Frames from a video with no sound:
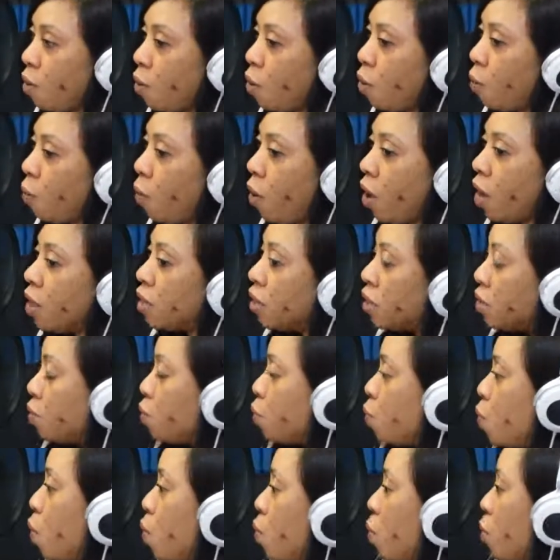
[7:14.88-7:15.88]
but
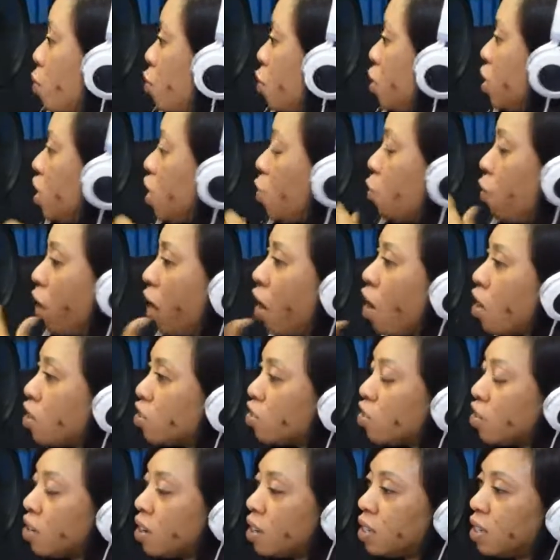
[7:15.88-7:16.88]
people will just take
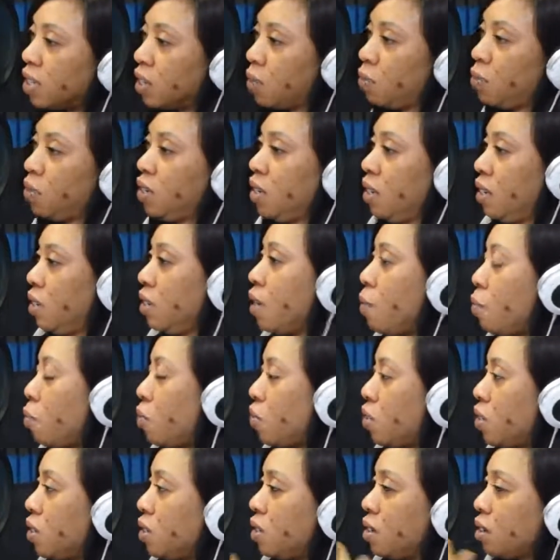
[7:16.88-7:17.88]
precautions and will take
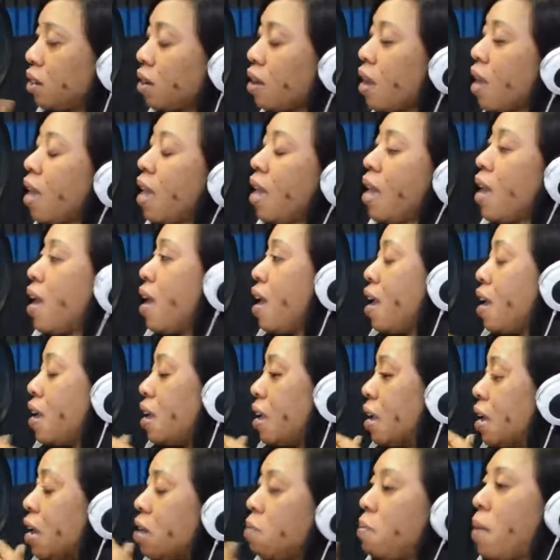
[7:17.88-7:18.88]
temperatures, and
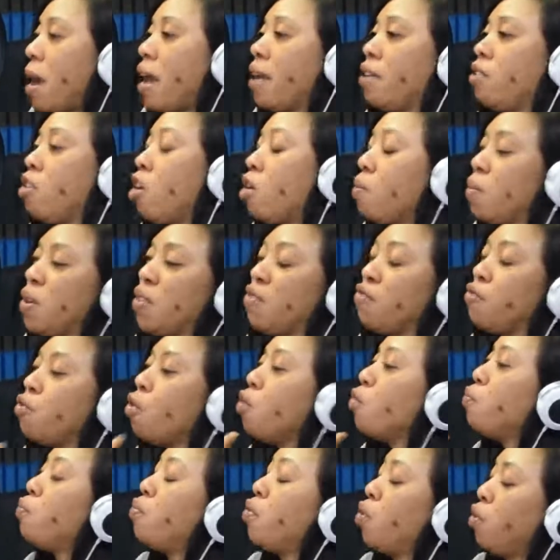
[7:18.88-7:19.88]
it might not be
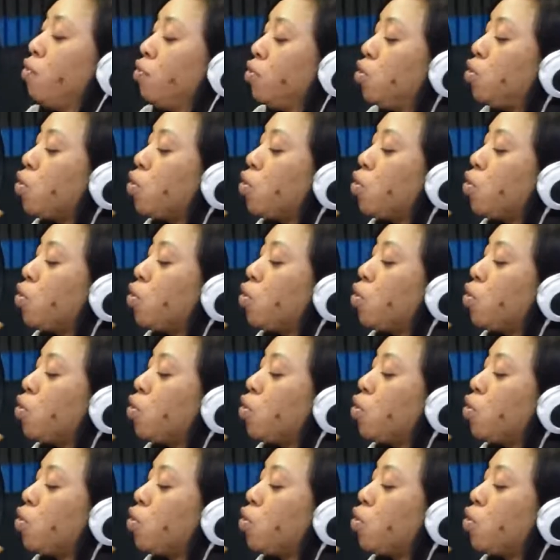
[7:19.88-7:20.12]
foolproof.